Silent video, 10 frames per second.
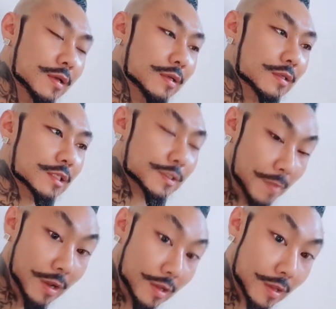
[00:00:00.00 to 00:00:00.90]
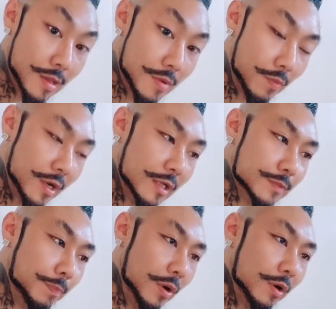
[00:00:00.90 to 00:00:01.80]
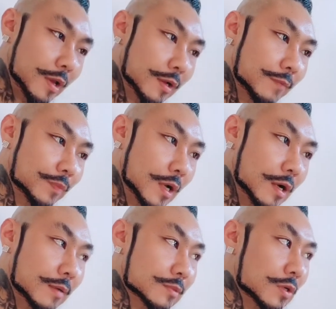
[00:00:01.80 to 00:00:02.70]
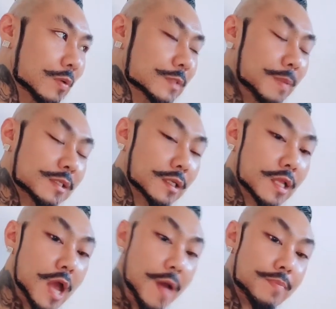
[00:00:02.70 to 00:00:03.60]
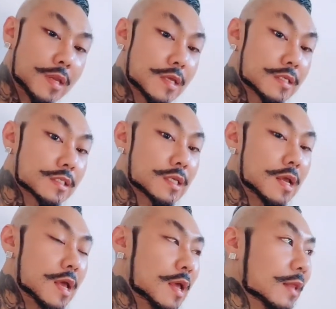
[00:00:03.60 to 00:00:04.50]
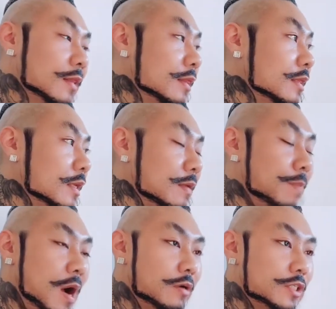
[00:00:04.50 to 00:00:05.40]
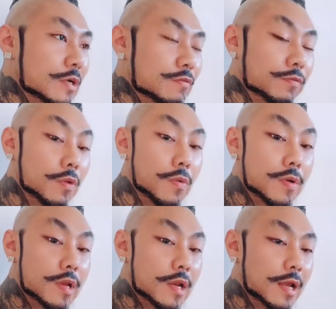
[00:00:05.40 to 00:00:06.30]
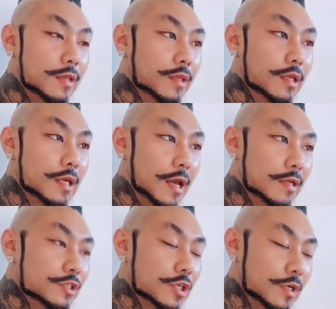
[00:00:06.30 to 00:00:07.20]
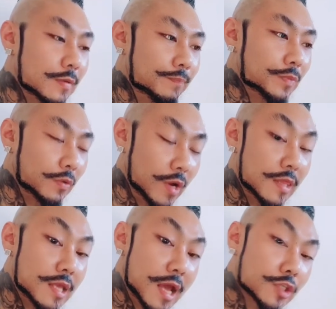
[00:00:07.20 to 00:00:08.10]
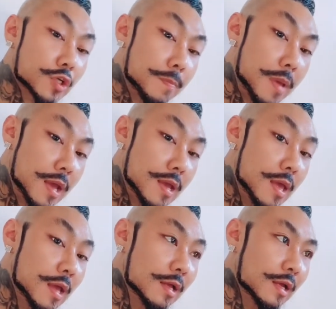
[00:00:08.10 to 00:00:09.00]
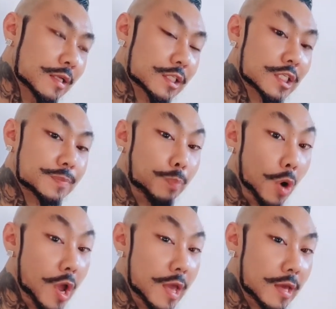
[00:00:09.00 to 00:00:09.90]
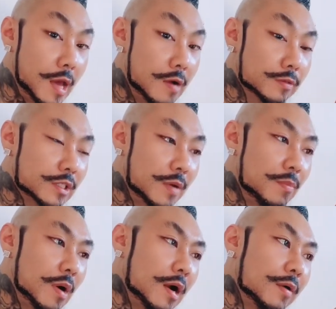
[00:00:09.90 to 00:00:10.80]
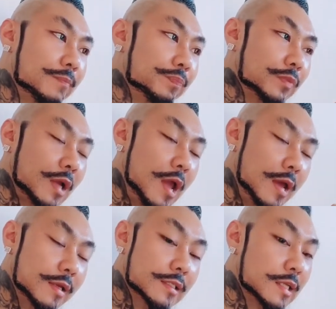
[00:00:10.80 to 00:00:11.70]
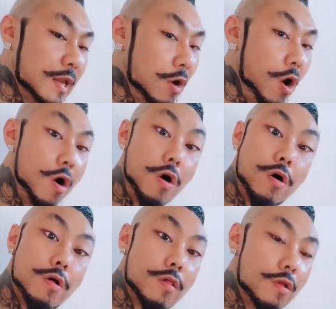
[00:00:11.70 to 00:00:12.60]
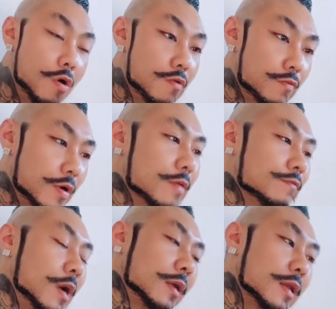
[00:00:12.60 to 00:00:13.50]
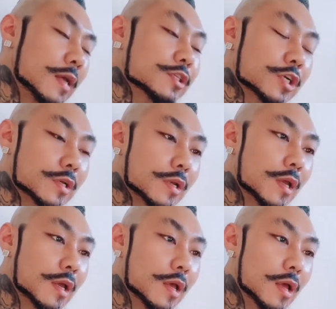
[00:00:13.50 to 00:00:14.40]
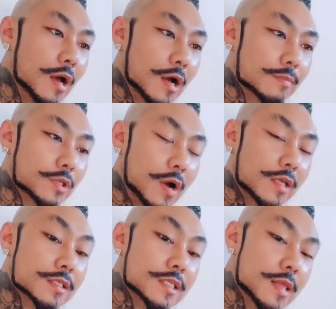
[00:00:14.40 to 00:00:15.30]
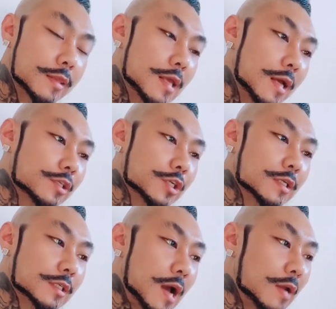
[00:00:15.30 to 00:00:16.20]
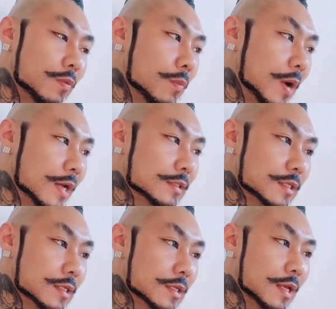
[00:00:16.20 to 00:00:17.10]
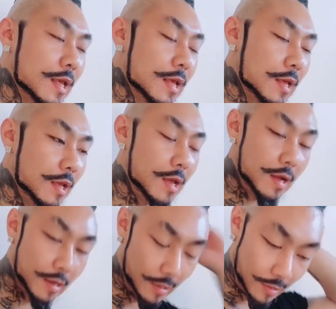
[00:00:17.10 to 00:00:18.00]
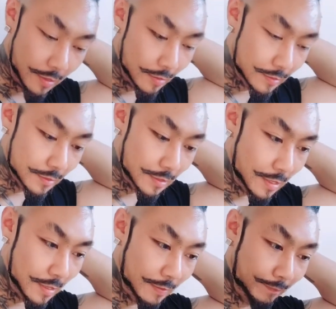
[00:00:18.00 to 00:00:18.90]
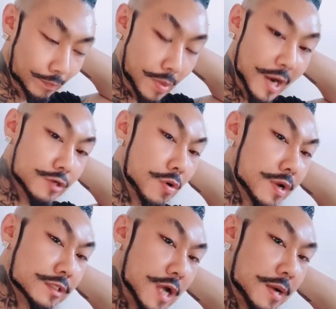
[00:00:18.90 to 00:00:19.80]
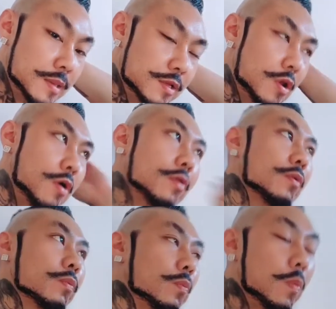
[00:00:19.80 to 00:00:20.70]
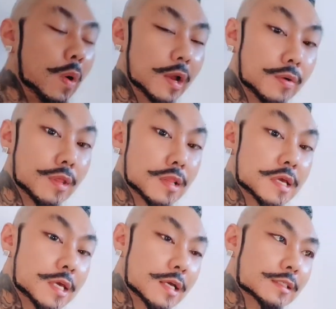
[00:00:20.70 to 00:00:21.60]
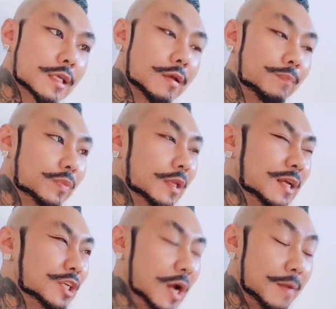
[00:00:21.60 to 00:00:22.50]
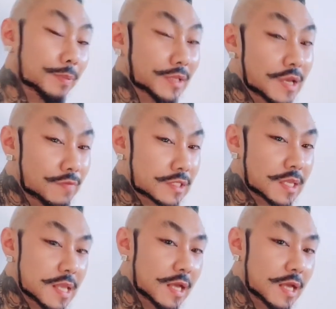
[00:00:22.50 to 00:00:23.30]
smell when it's burning. So what's basically happened is the power steering fluid in the engine bay, it's spraying out somewhere, and it's getting all over the fucking engine. So I can see that the engine is kind of wet. But I don't exactly know where the leak is. I believe it's in the